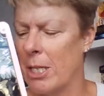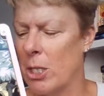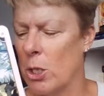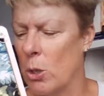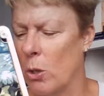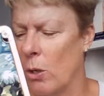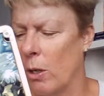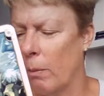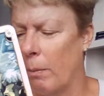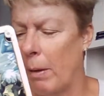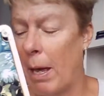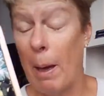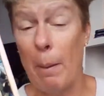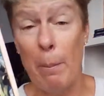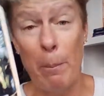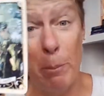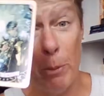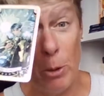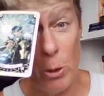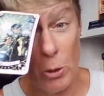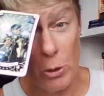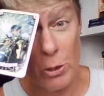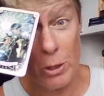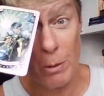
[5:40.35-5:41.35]
talking about?
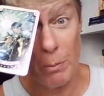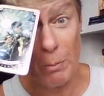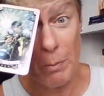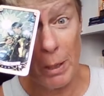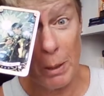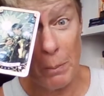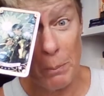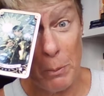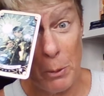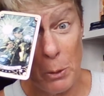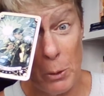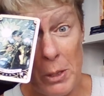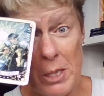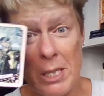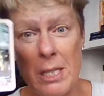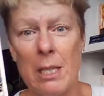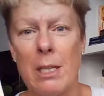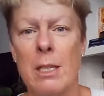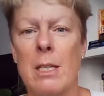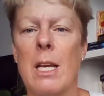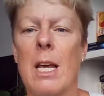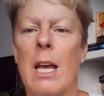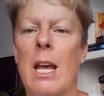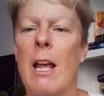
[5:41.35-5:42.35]
Putin being
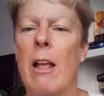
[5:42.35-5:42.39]
poisoned.